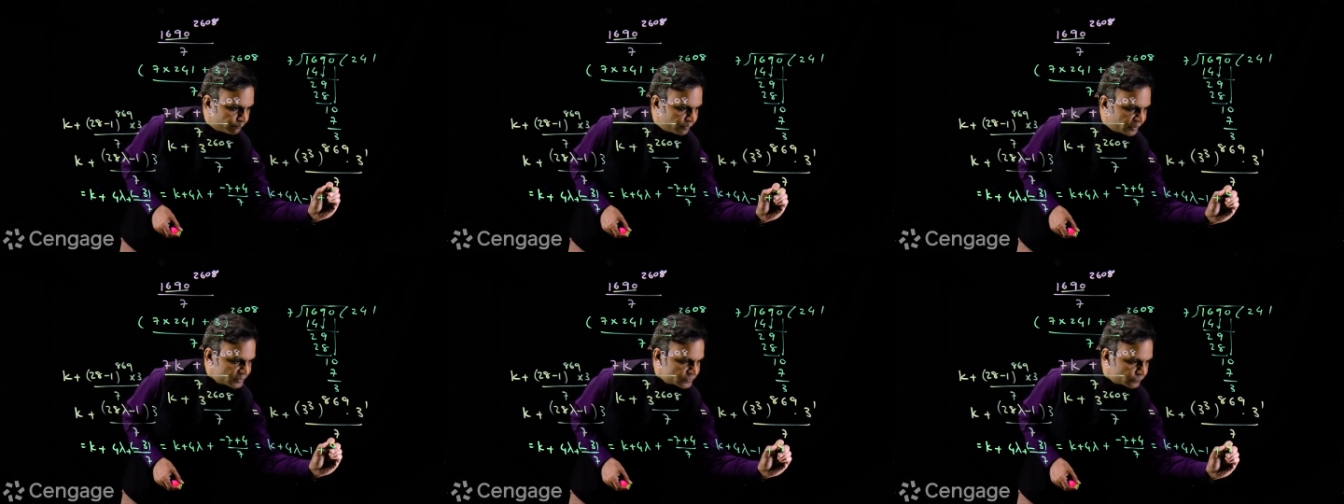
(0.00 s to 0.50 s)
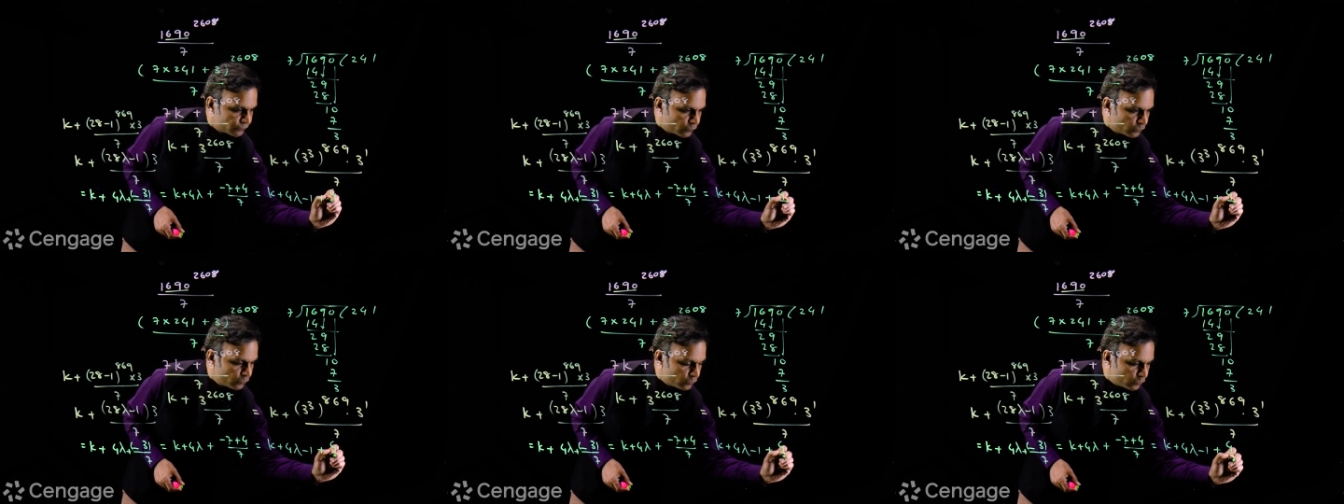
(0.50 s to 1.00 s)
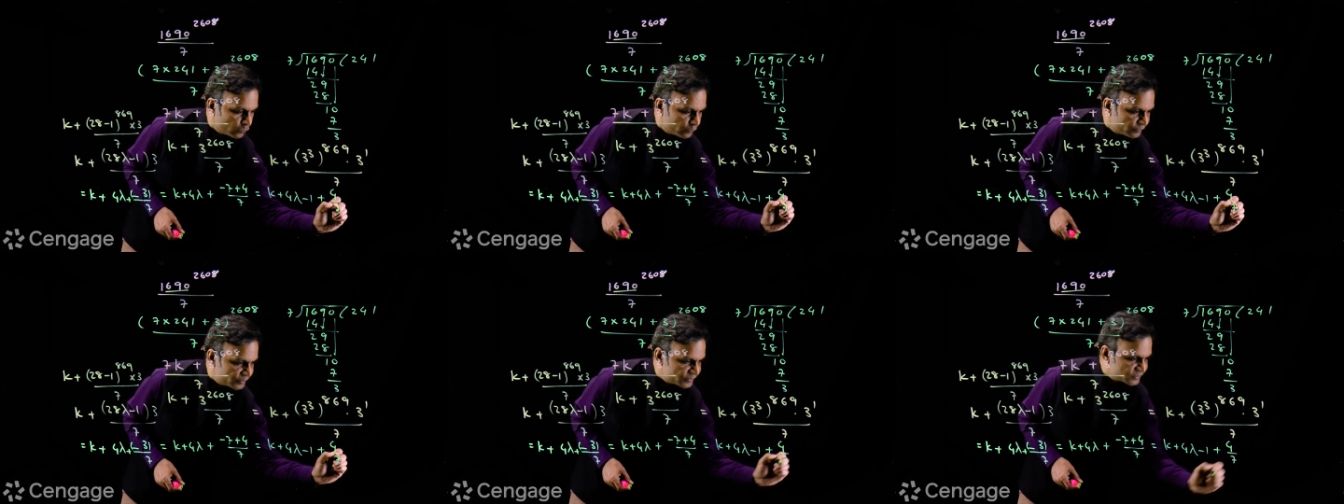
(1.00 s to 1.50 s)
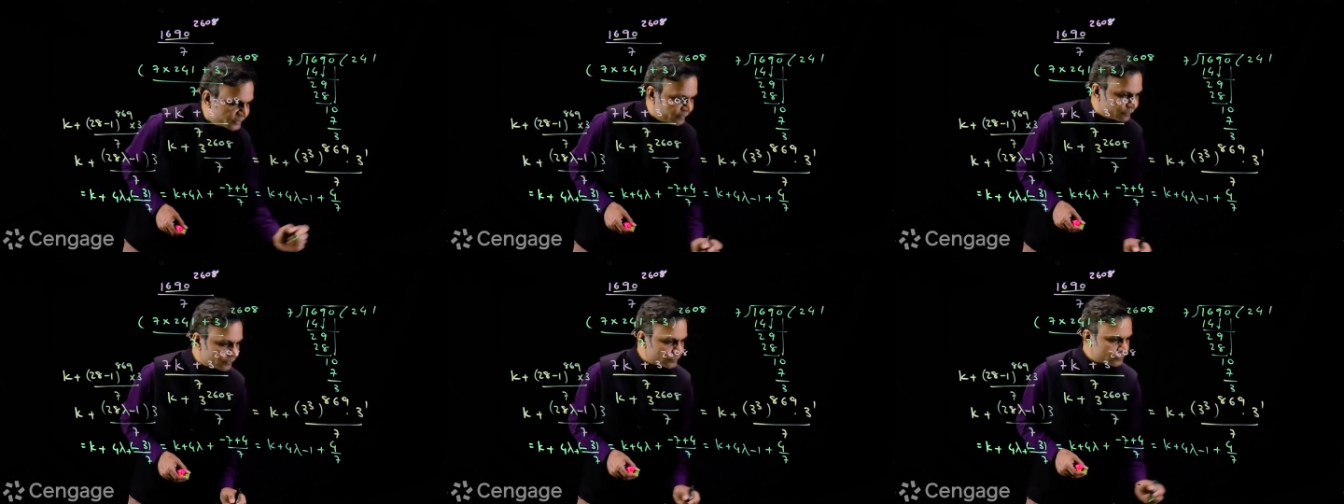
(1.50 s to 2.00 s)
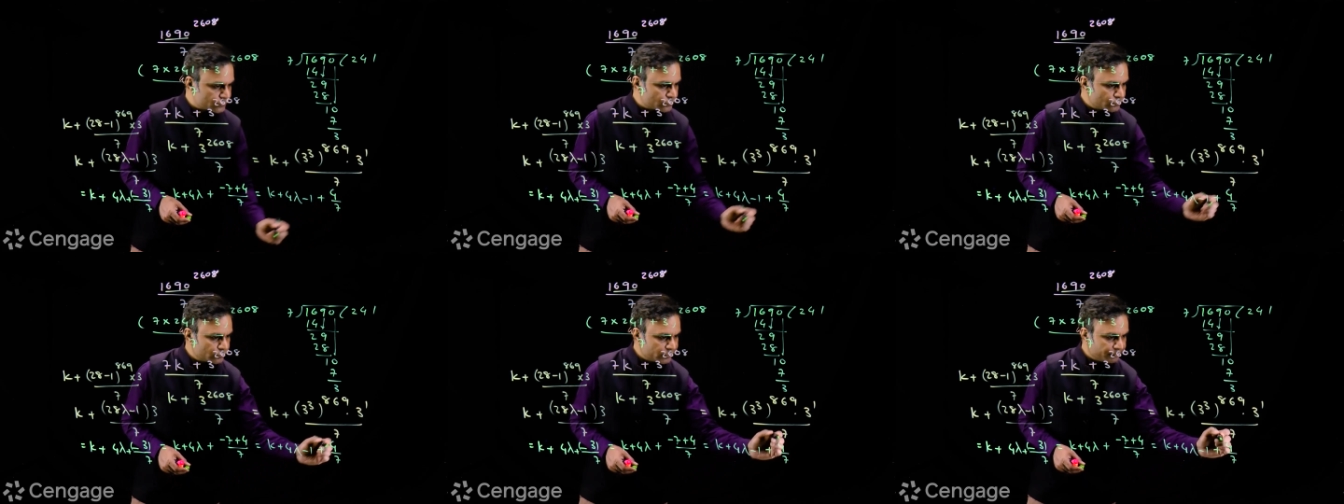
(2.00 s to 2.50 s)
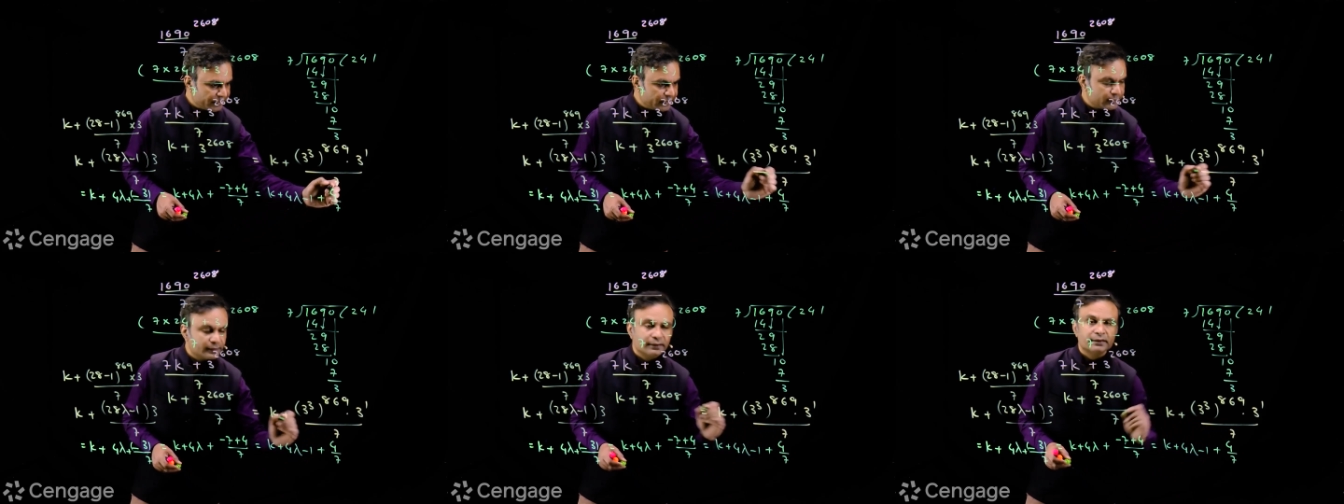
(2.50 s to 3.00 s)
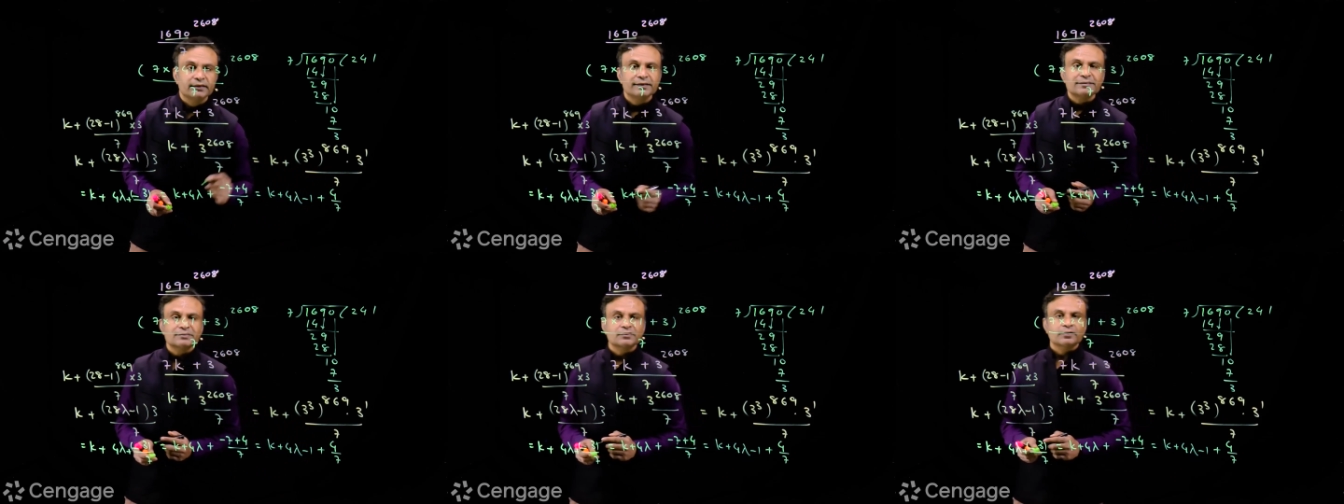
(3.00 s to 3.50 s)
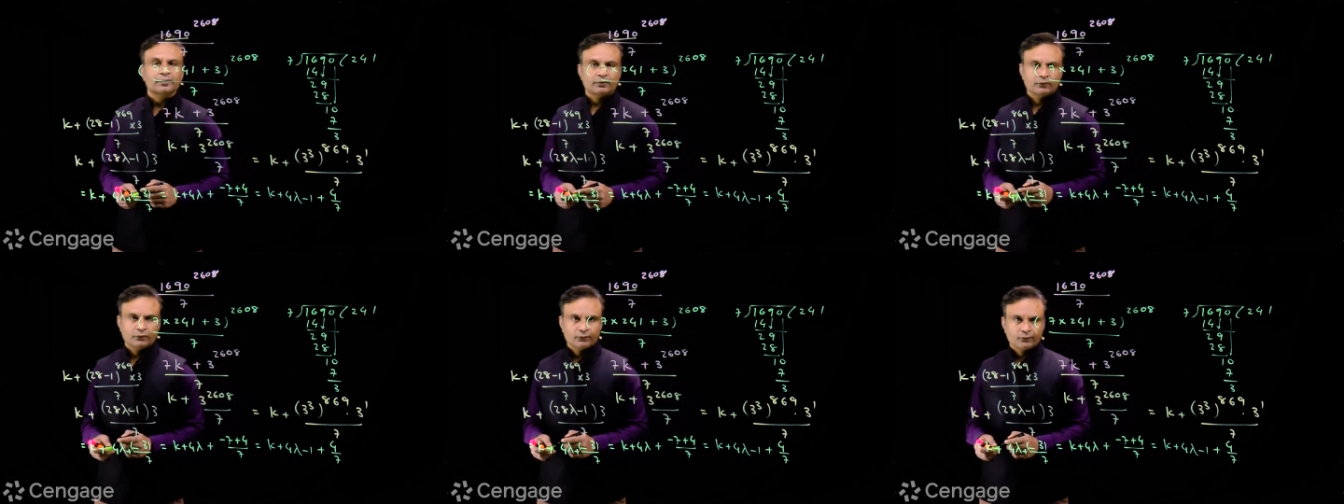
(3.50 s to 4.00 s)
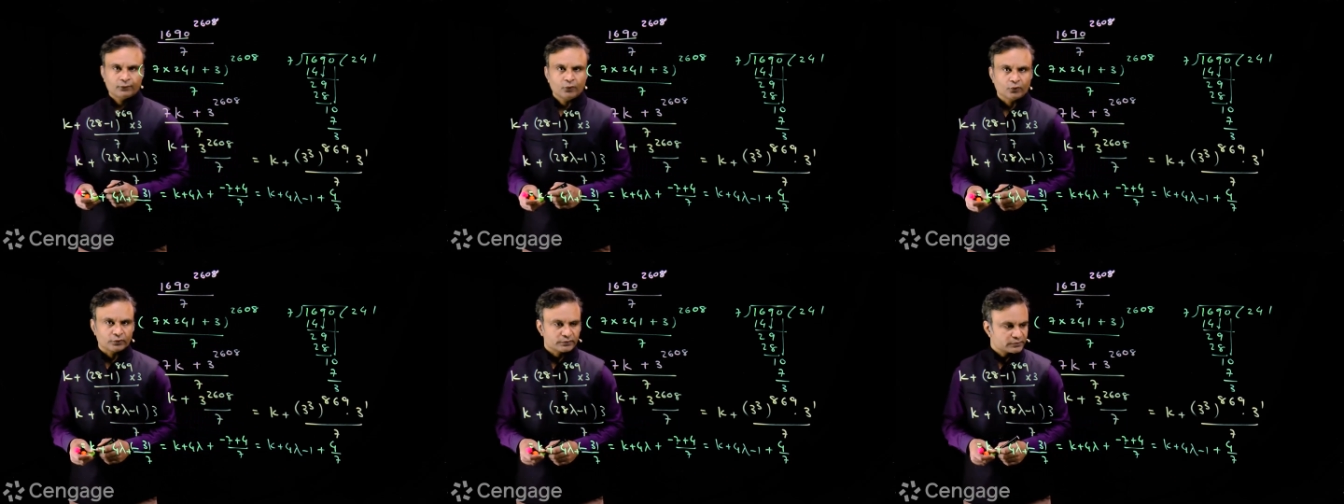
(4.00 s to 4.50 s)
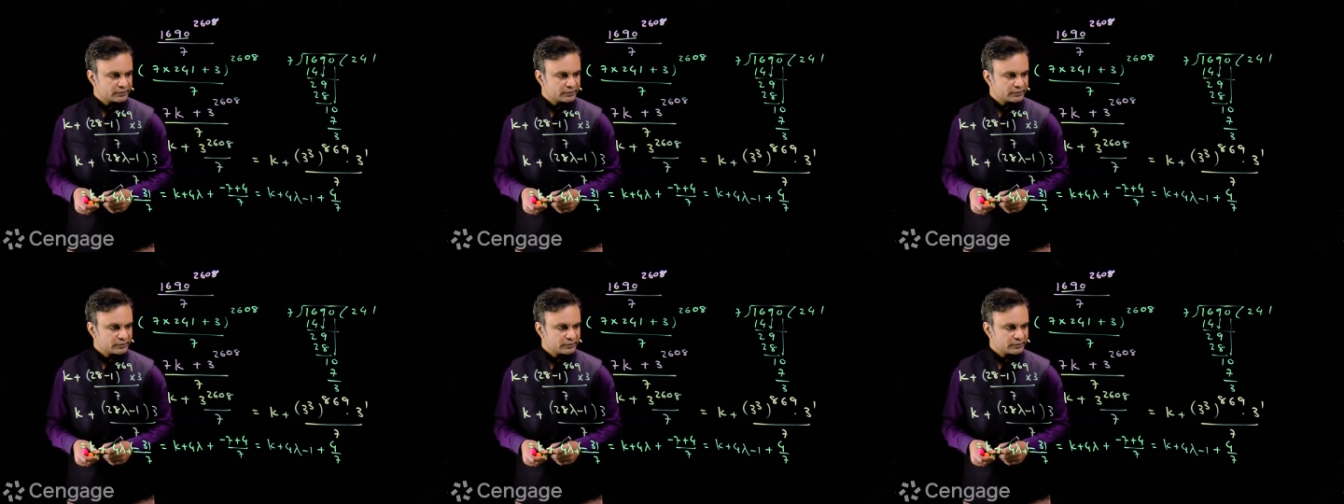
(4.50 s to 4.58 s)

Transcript: plus 4 over 7. So remainder is 4.